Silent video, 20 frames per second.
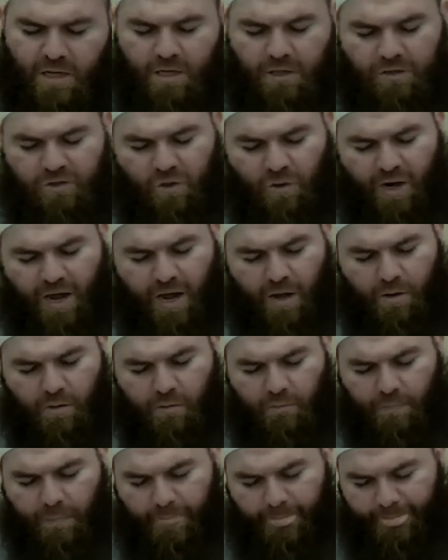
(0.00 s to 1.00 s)
So
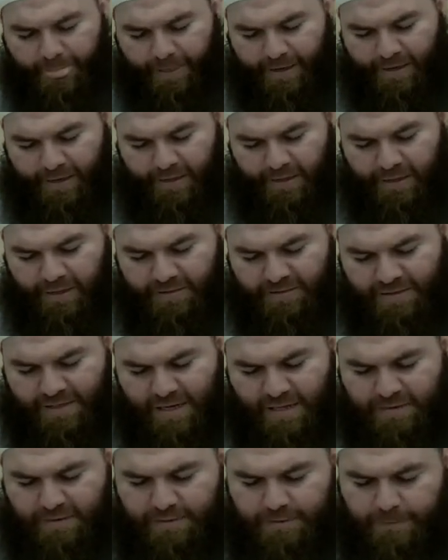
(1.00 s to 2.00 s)
now, he
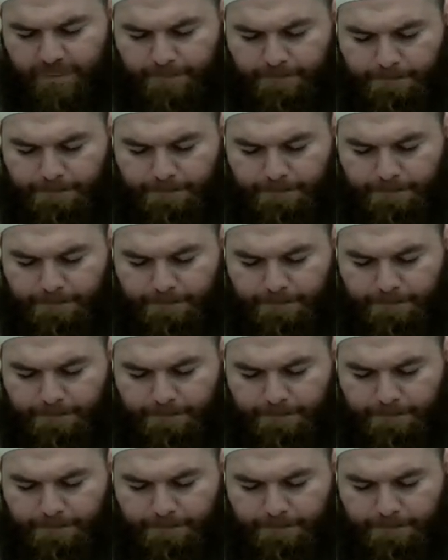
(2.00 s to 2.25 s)
says,